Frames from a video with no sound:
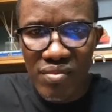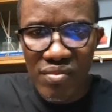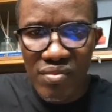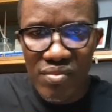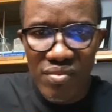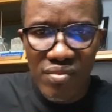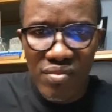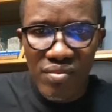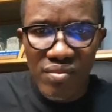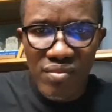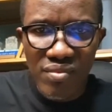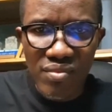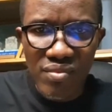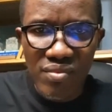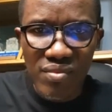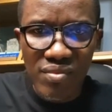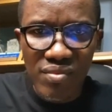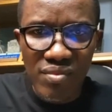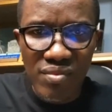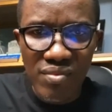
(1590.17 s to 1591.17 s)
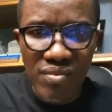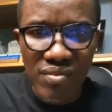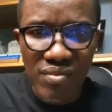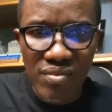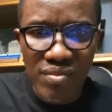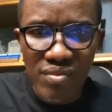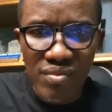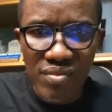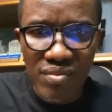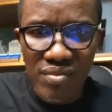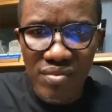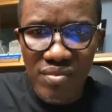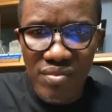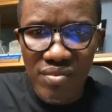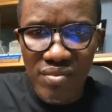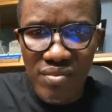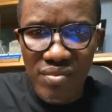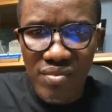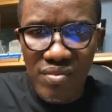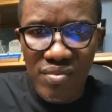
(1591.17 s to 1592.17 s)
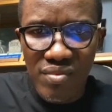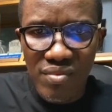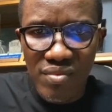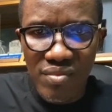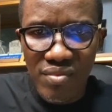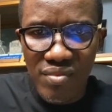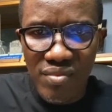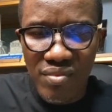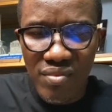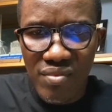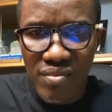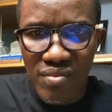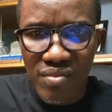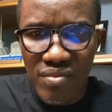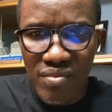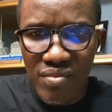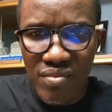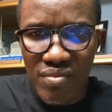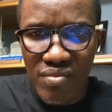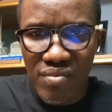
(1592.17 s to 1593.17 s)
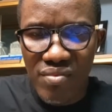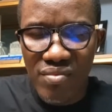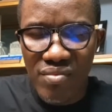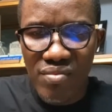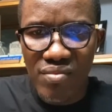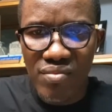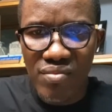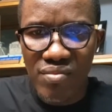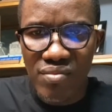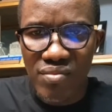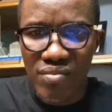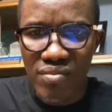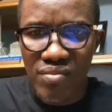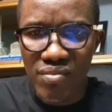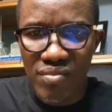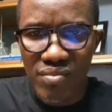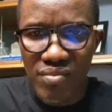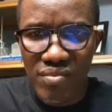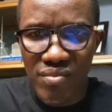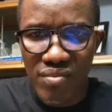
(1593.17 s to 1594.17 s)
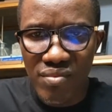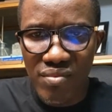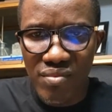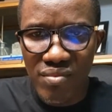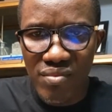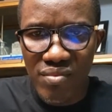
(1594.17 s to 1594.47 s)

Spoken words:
This person isn't speaking.